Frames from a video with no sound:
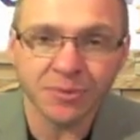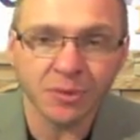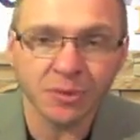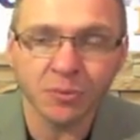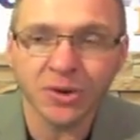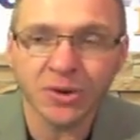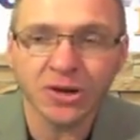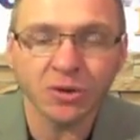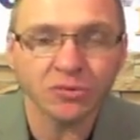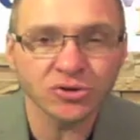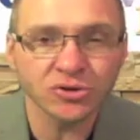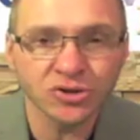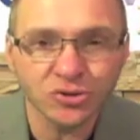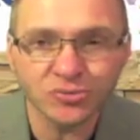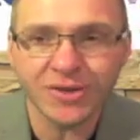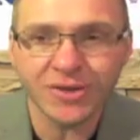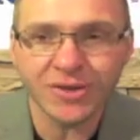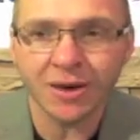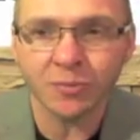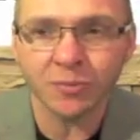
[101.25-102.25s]
But we don't
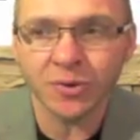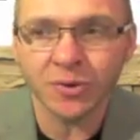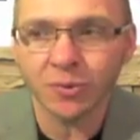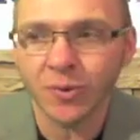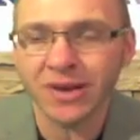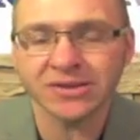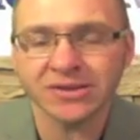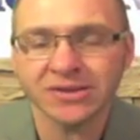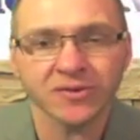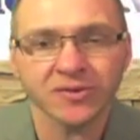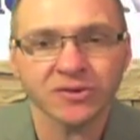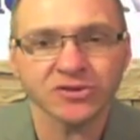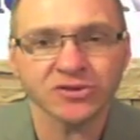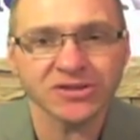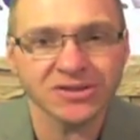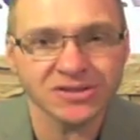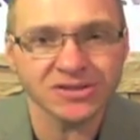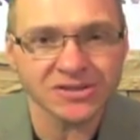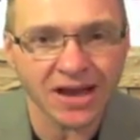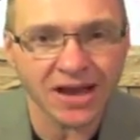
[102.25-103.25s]
do that. We wait till
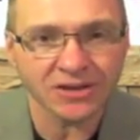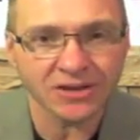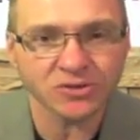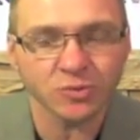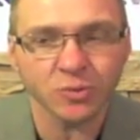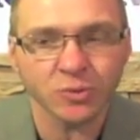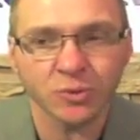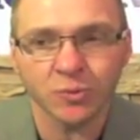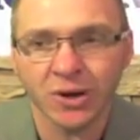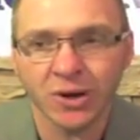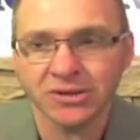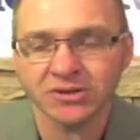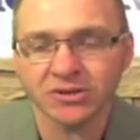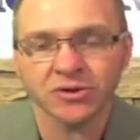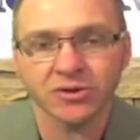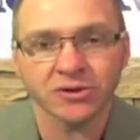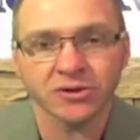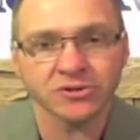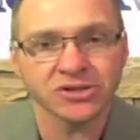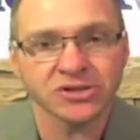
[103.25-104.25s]
there's a disaster. We wait
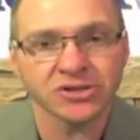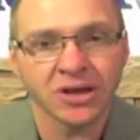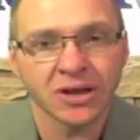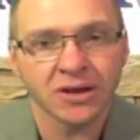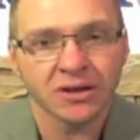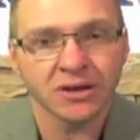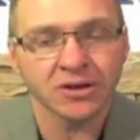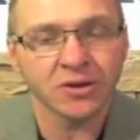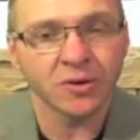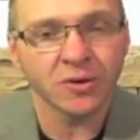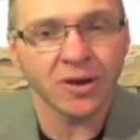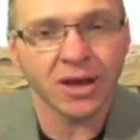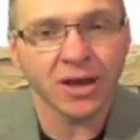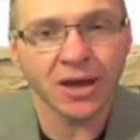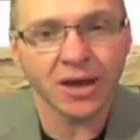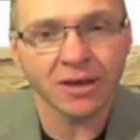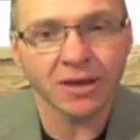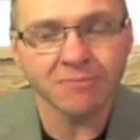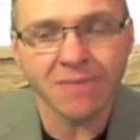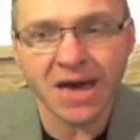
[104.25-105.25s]
till there's,
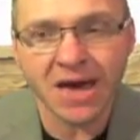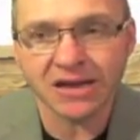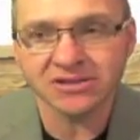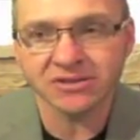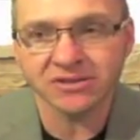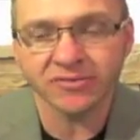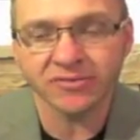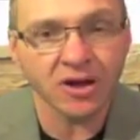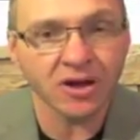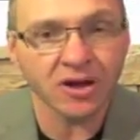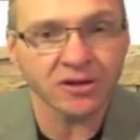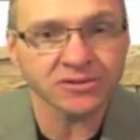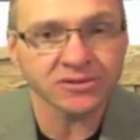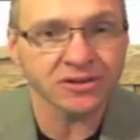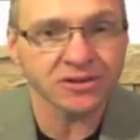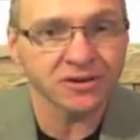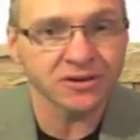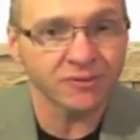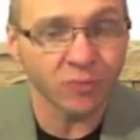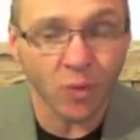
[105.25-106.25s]
a massive
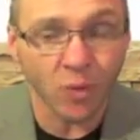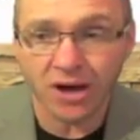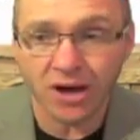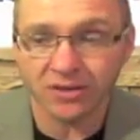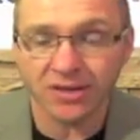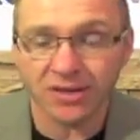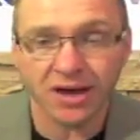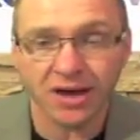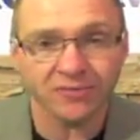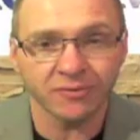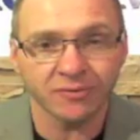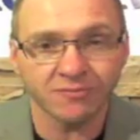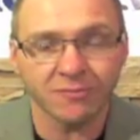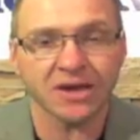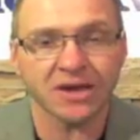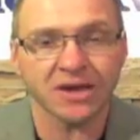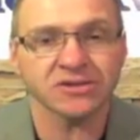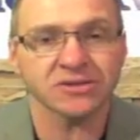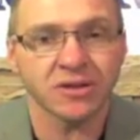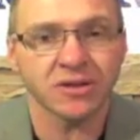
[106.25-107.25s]
loss of wildlife, a
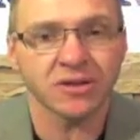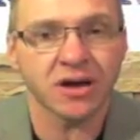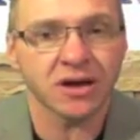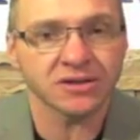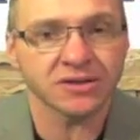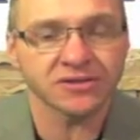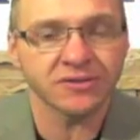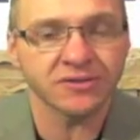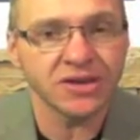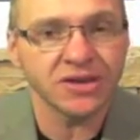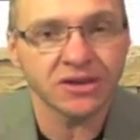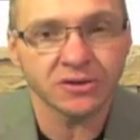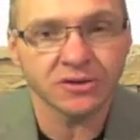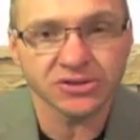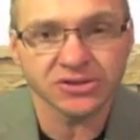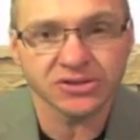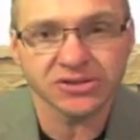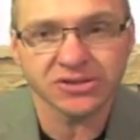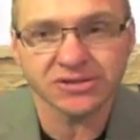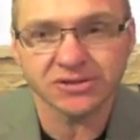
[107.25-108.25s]
massive loss of
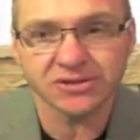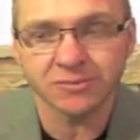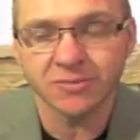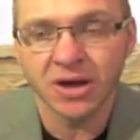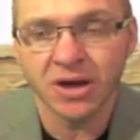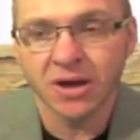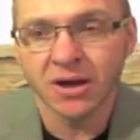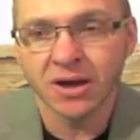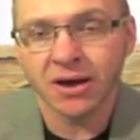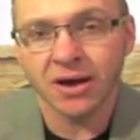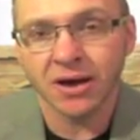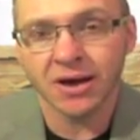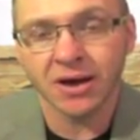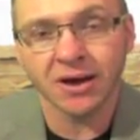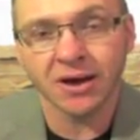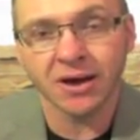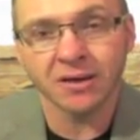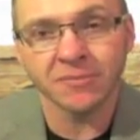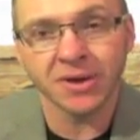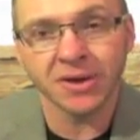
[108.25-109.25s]
ecosystem,
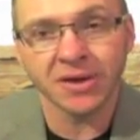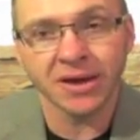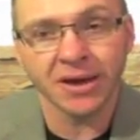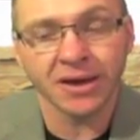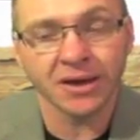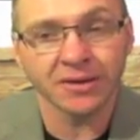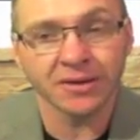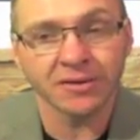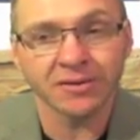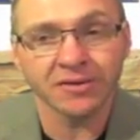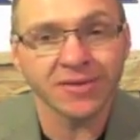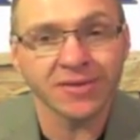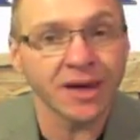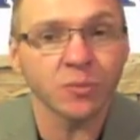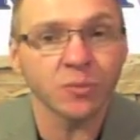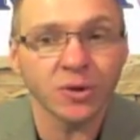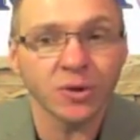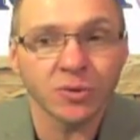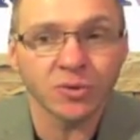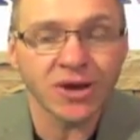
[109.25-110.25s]
and
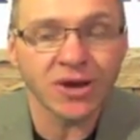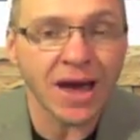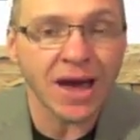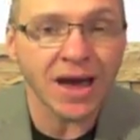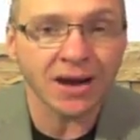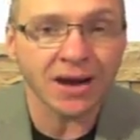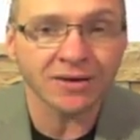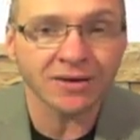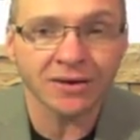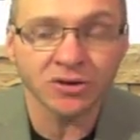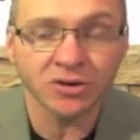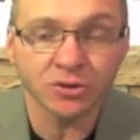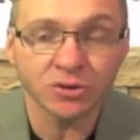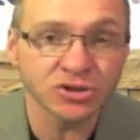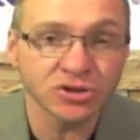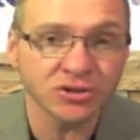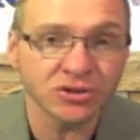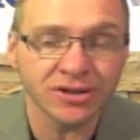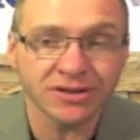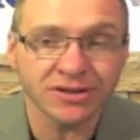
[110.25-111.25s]
then we react. And
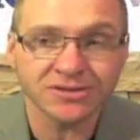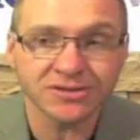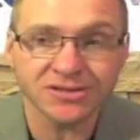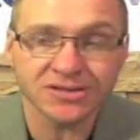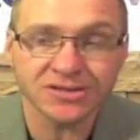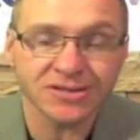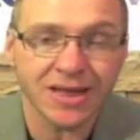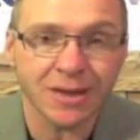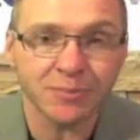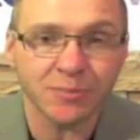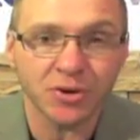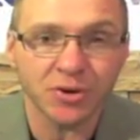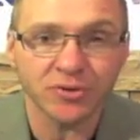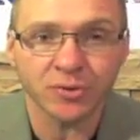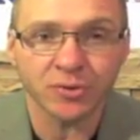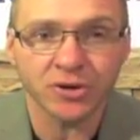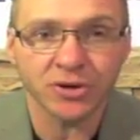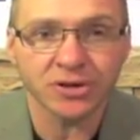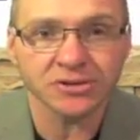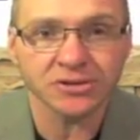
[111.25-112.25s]
usually it's a slap on
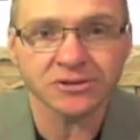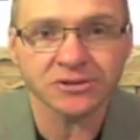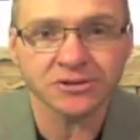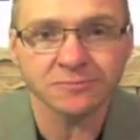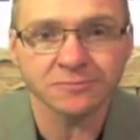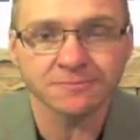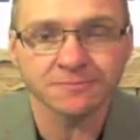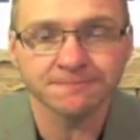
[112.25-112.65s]
the wrist.